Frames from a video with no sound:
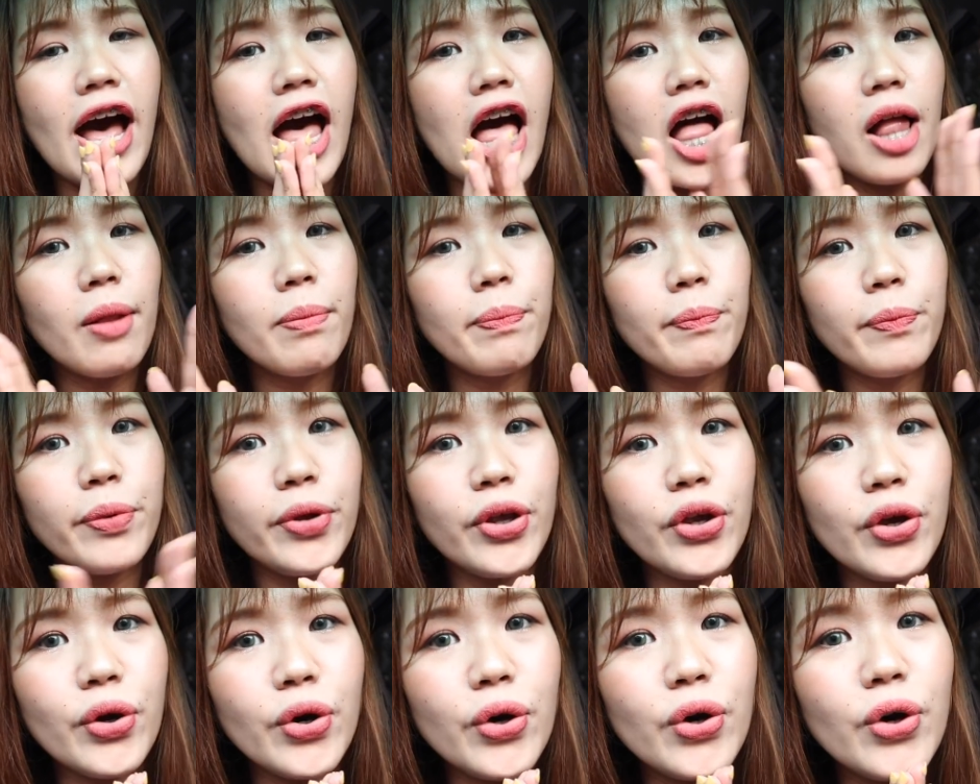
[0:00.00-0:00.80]
help
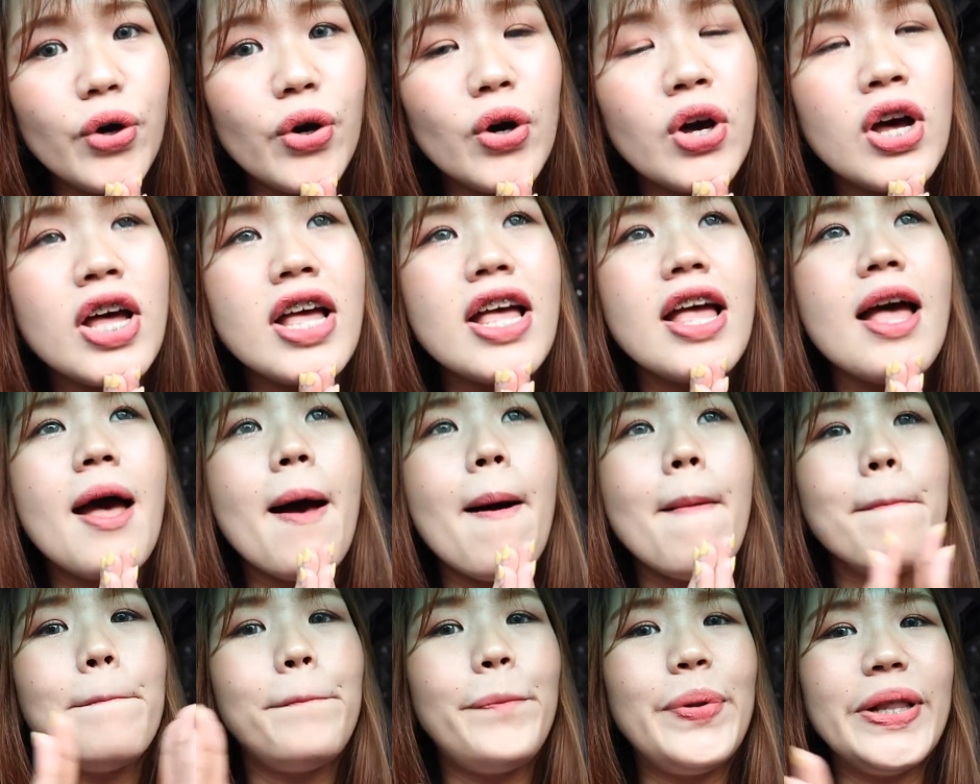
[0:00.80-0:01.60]
you.
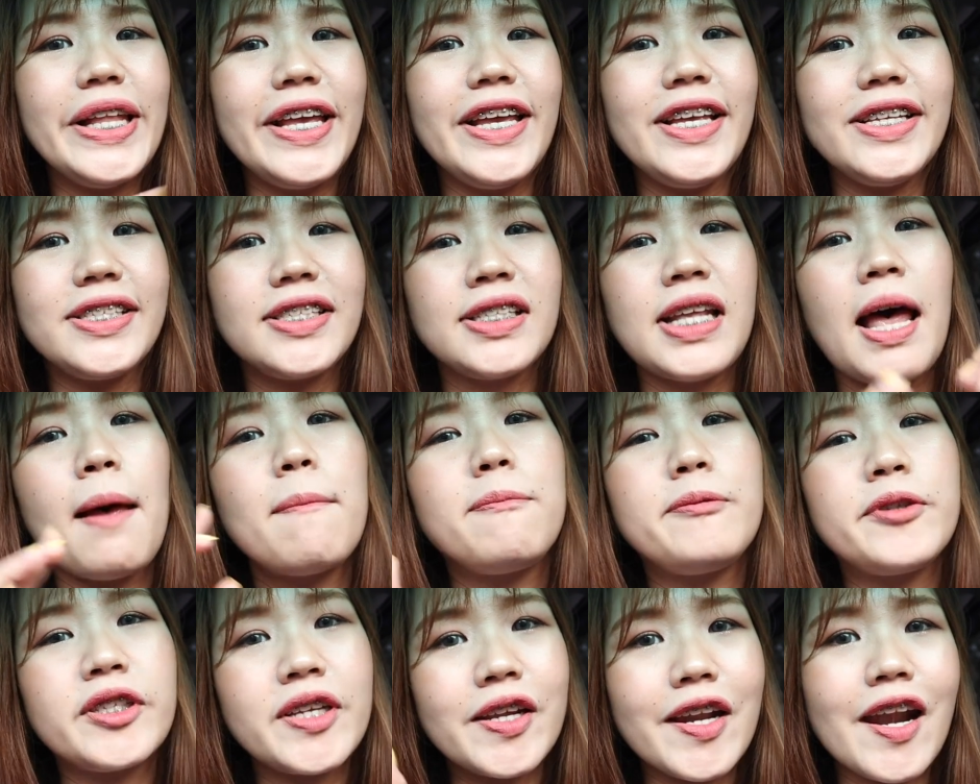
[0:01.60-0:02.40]
Please
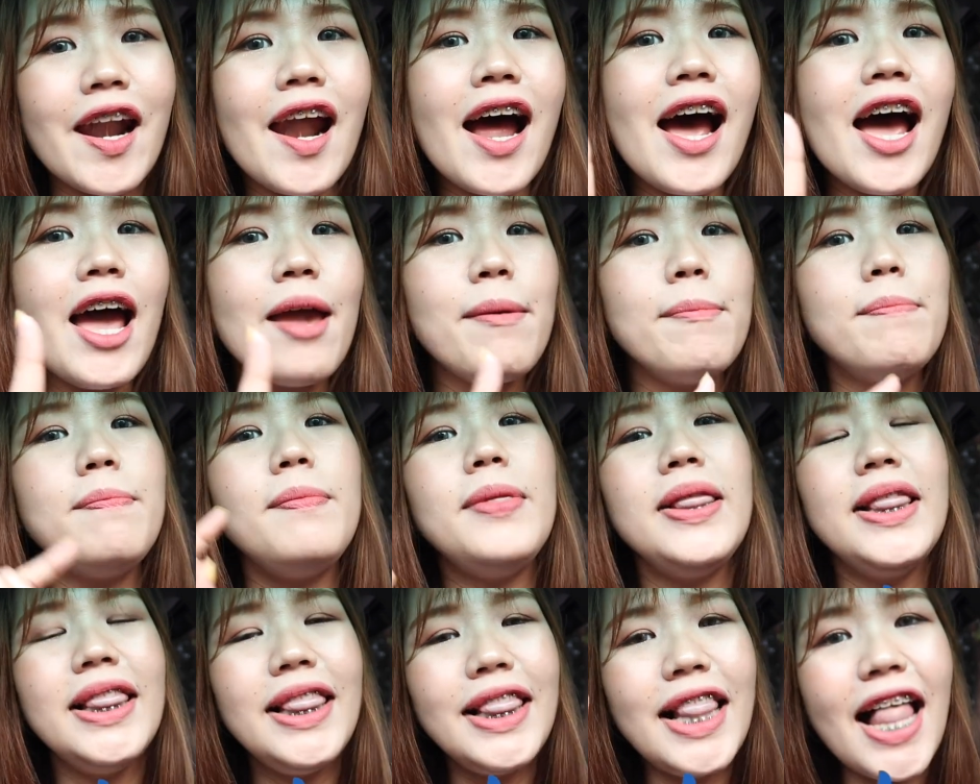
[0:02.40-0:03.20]
subscribe,
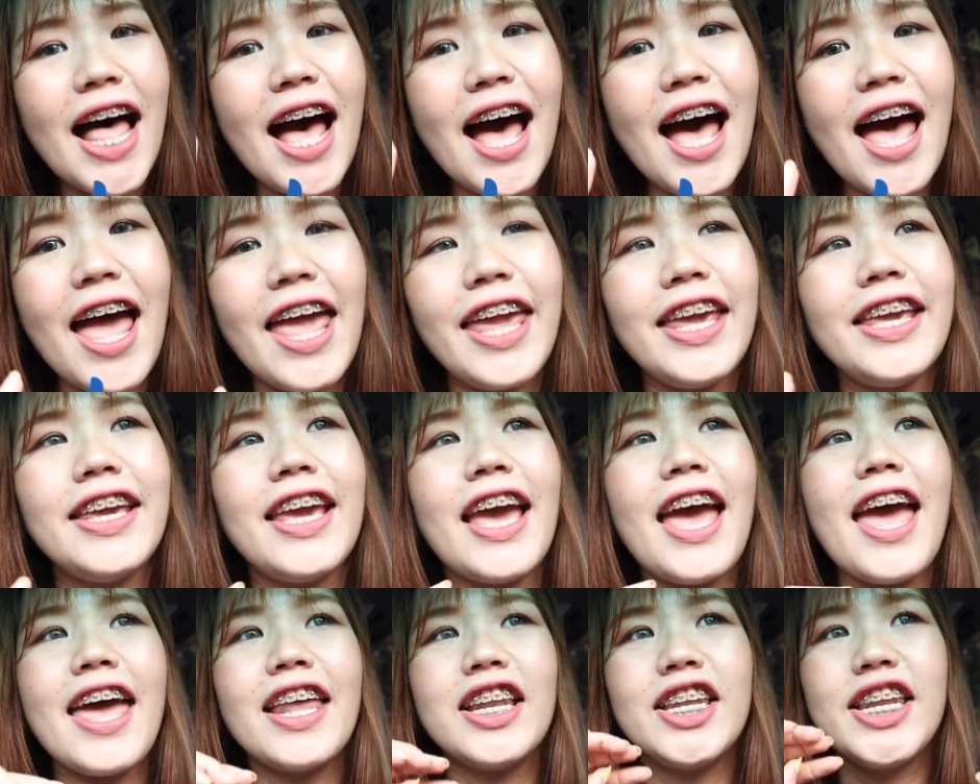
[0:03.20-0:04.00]
like,
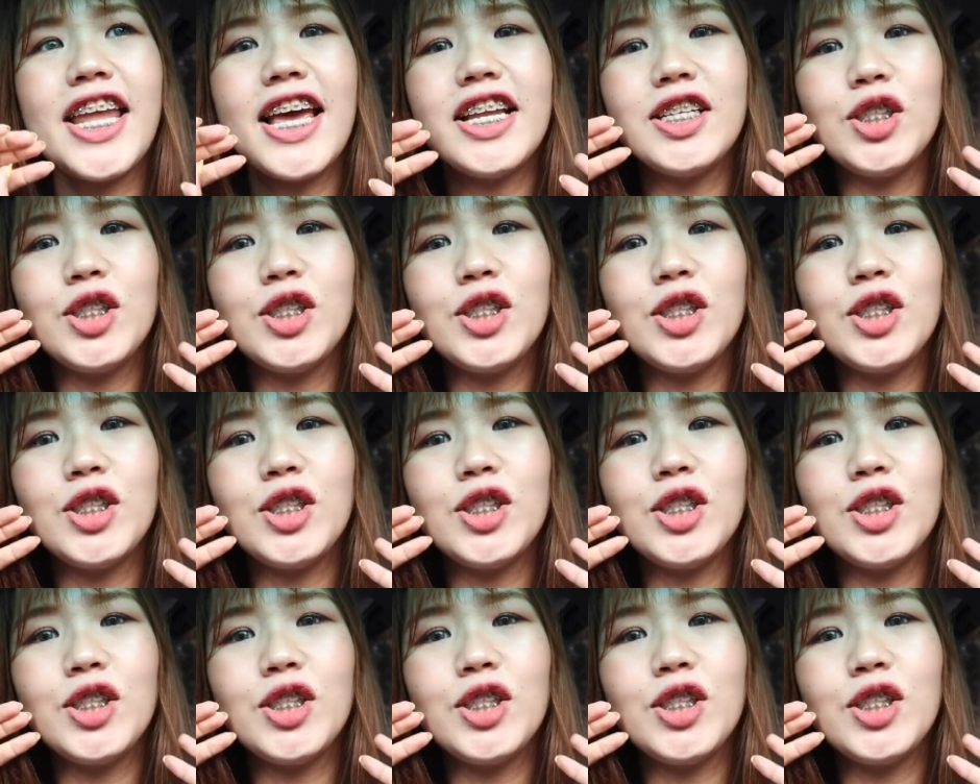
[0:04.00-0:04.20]
and